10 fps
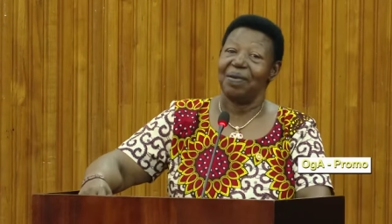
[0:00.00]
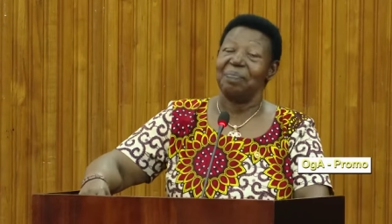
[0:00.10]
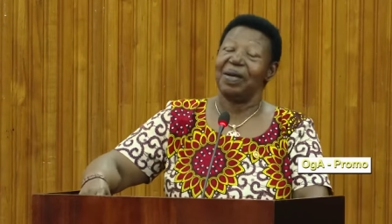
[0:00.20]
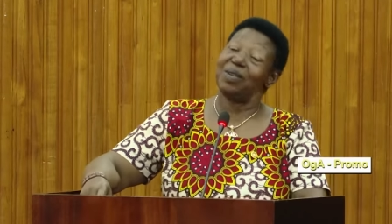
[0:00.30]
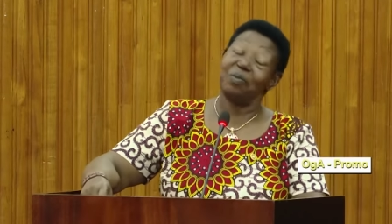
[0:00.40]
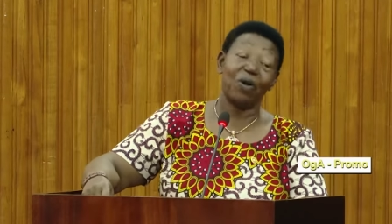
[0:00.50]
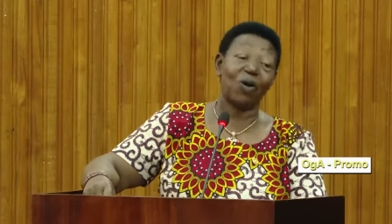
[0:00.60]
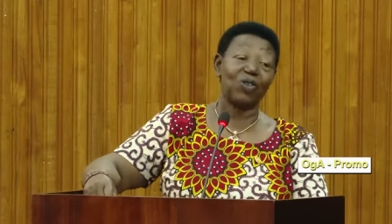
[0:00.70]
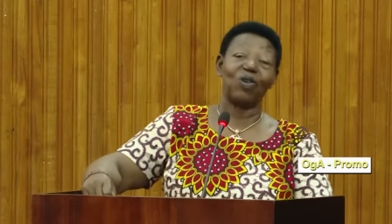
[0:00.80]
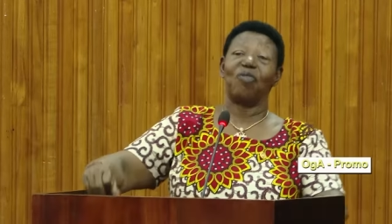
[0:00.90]
but
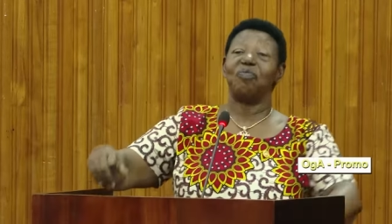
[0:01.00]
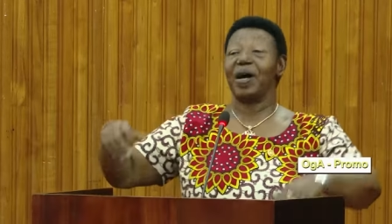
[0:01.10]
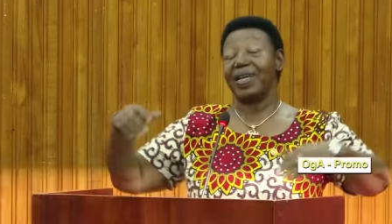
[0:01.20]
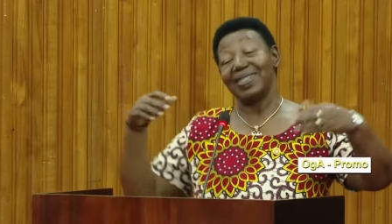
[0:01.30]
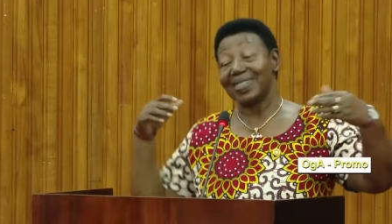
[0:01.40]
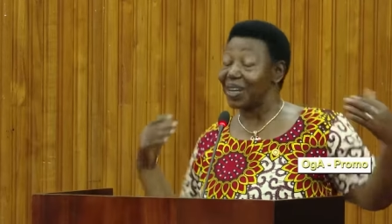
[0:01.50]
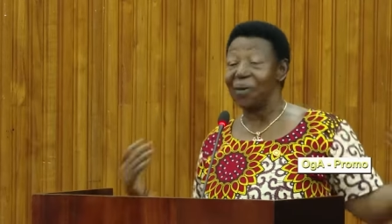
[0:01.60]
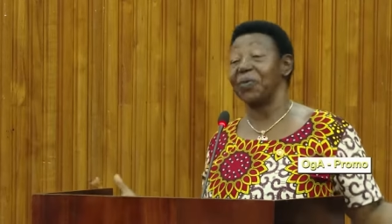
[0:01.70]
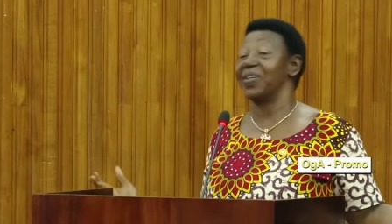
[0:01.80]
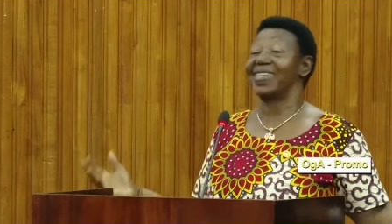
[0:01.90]
because of my
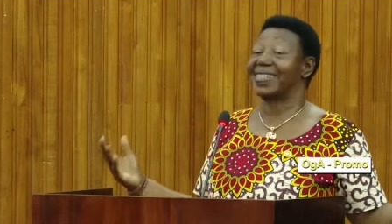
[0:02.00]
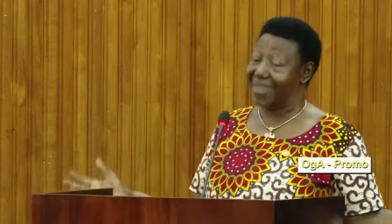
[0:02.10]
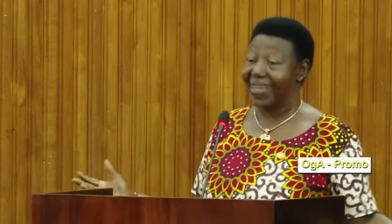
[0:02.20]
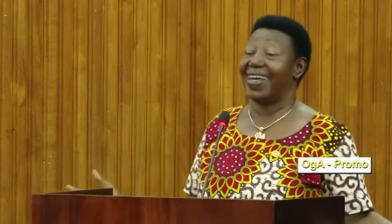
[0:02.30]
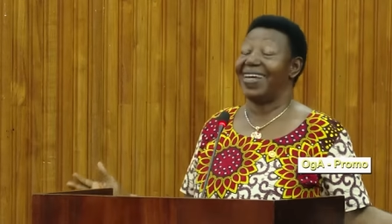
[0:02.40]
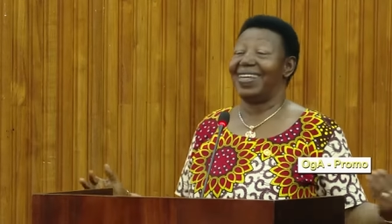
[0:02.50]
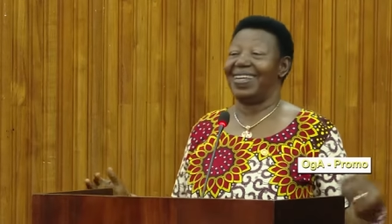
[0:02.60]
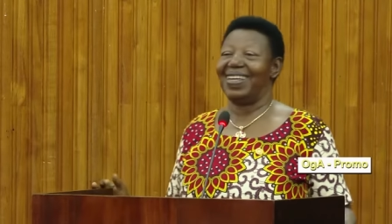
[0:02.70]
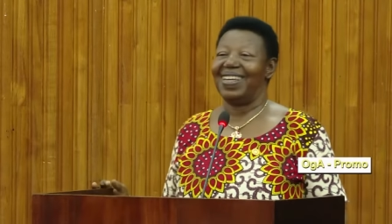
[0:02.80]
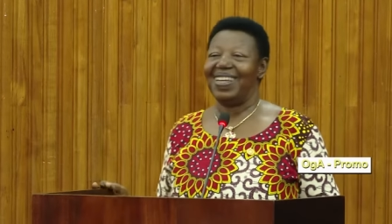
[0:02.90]
integrity
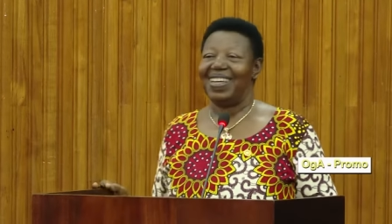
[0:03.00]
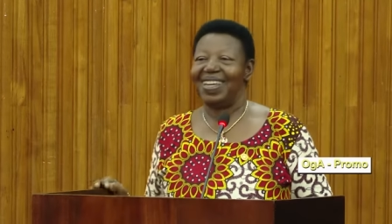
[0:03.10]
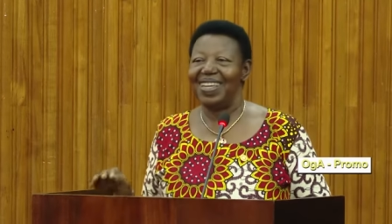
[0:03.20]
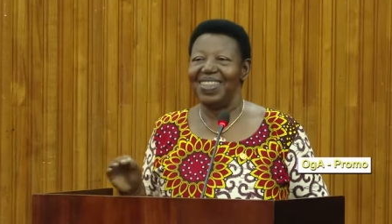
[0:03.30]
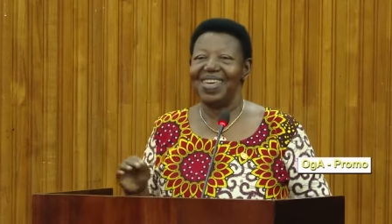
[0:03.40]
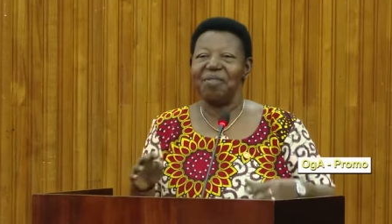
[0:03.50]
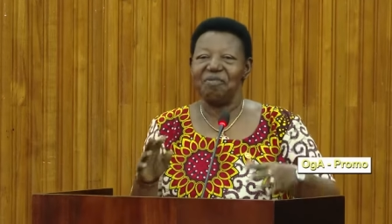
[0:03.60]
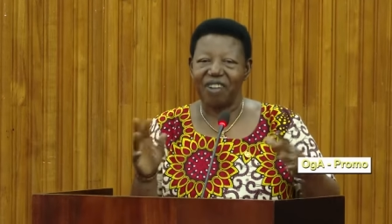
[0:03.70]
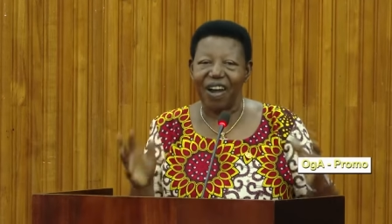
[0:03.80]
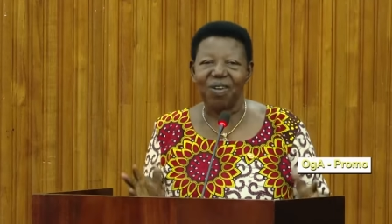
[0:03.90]
in the
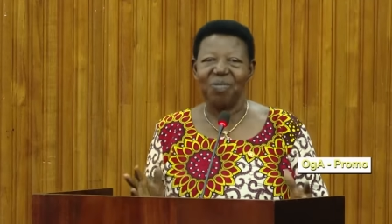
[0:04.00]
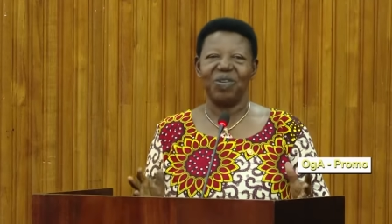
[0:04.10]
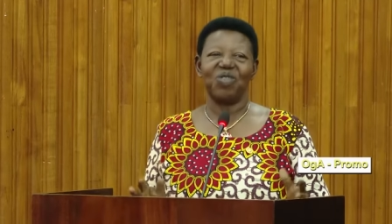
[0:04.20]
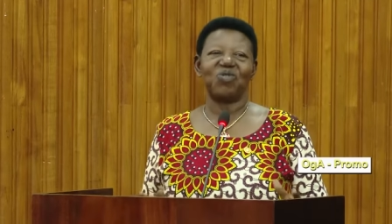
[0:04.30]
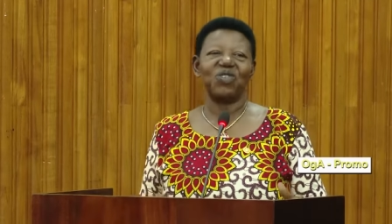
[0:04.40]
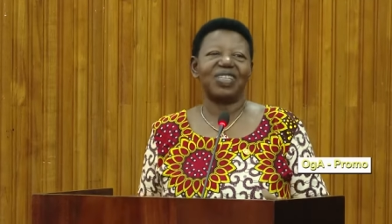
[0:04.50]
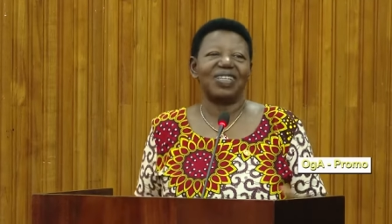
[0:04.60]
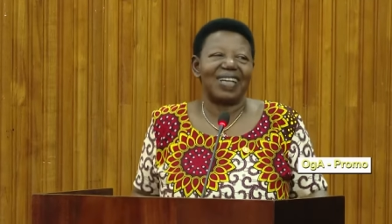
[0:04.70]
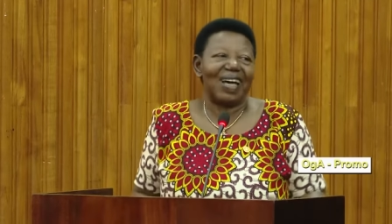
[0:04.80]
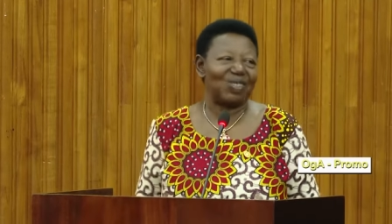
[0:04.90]
environment which
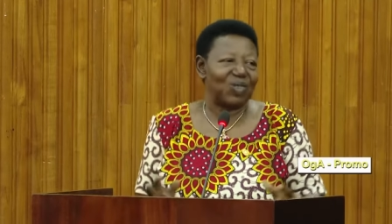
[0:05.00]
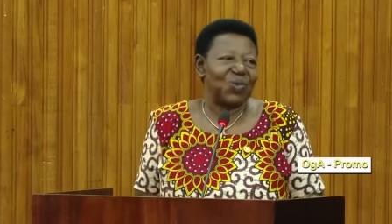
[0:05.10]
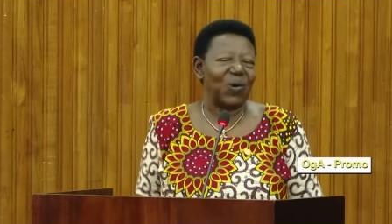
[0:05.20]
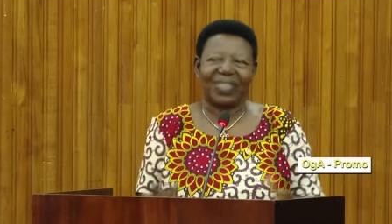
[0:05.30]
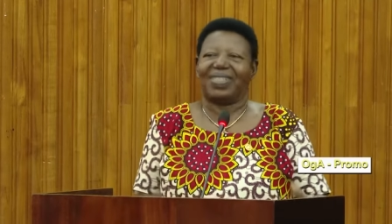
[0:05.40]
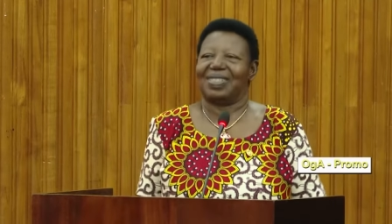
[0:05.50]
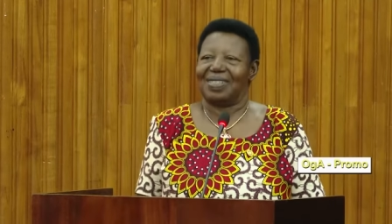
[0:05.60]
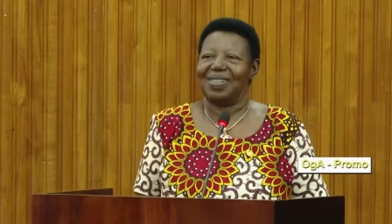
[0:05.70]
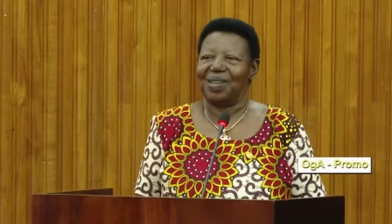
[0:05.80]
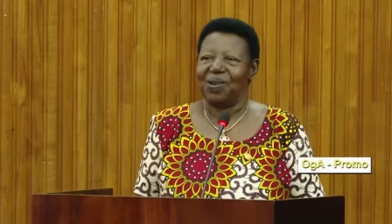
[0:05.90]
does not
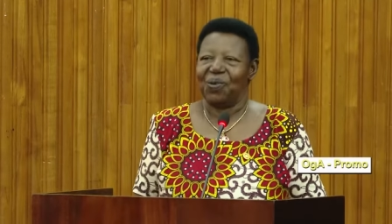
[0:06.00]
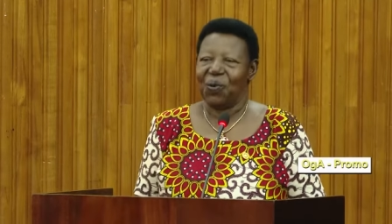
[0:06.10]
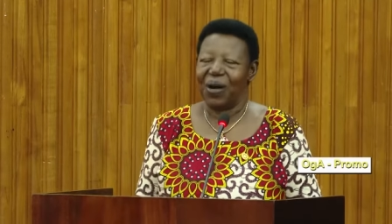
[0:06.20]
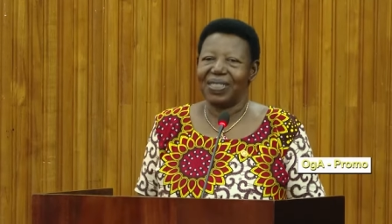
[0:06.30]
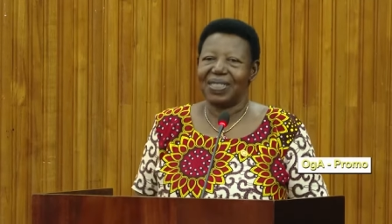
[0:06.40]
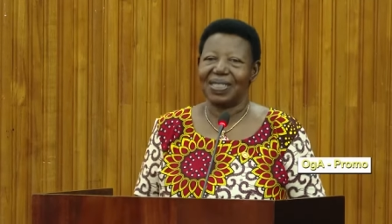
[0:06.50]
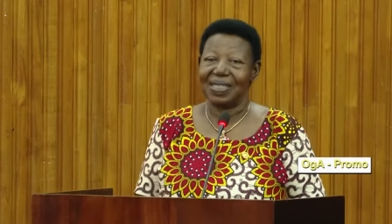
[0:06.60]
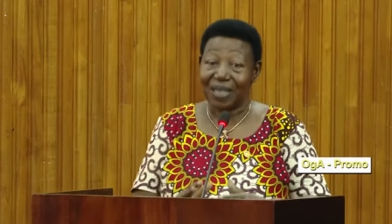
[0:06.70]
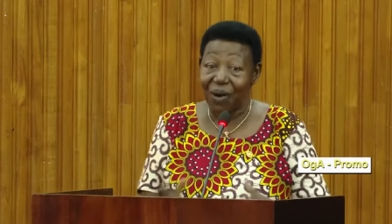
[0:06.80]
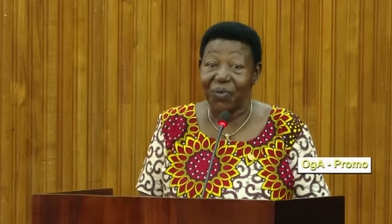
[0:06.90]
want
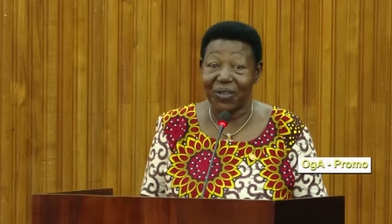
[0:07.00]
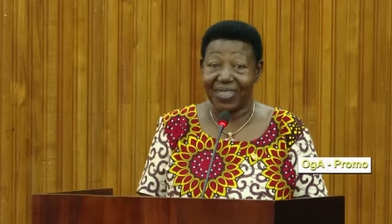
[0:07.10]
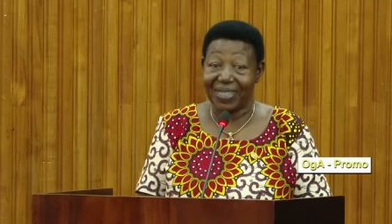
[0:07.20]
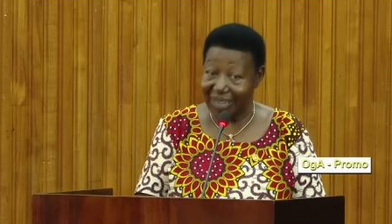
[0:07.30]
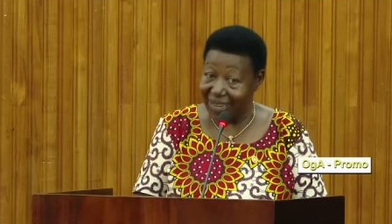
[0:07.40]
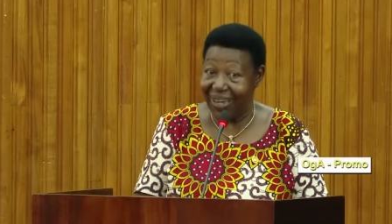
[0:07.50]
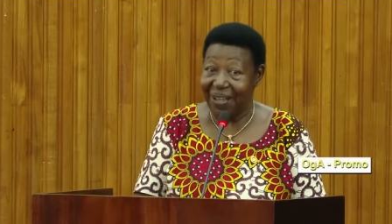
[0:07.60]
integrity,